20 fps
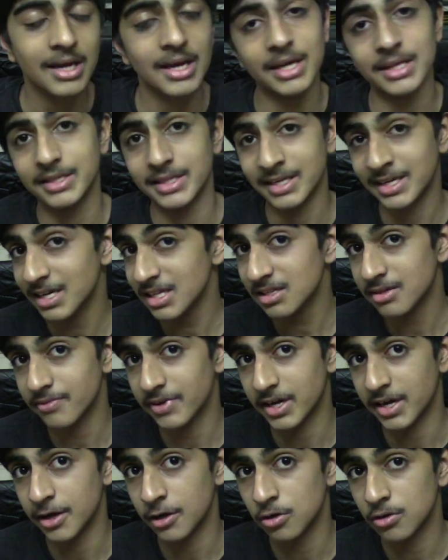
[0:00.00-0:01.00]
and the other
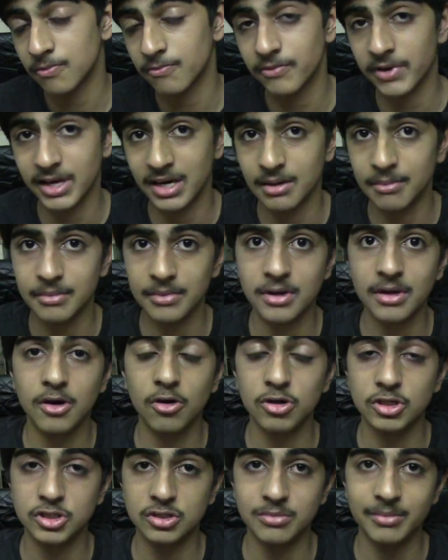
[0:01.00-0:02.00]
video where I
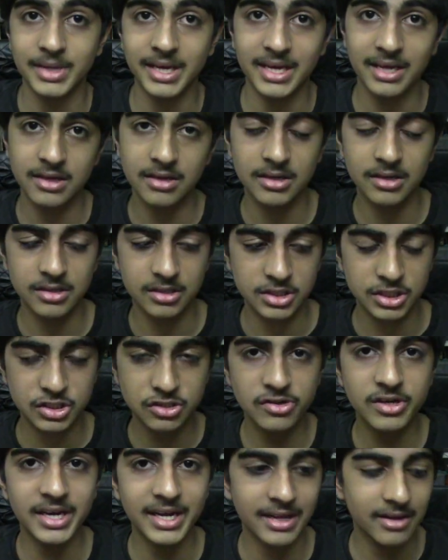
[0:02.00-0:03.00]
also make a
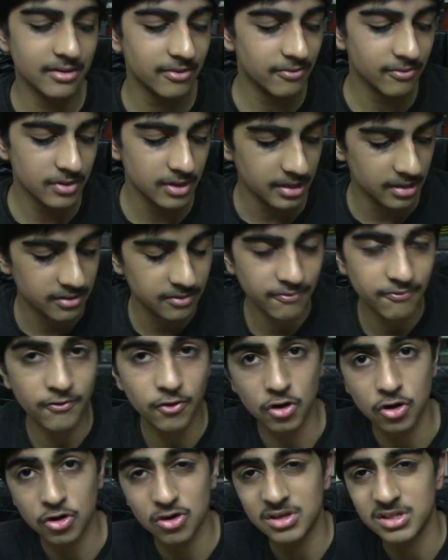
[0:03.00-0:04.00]
string
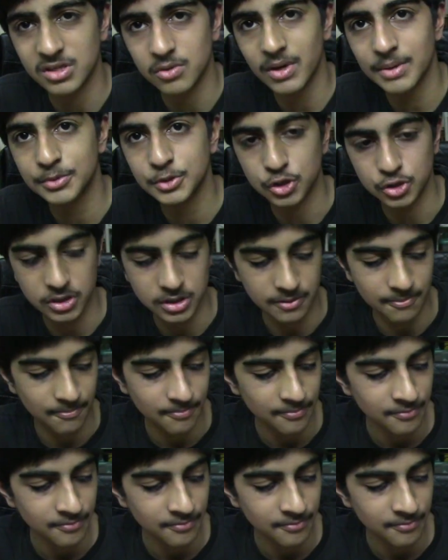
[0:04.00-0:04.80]
for the web shooter.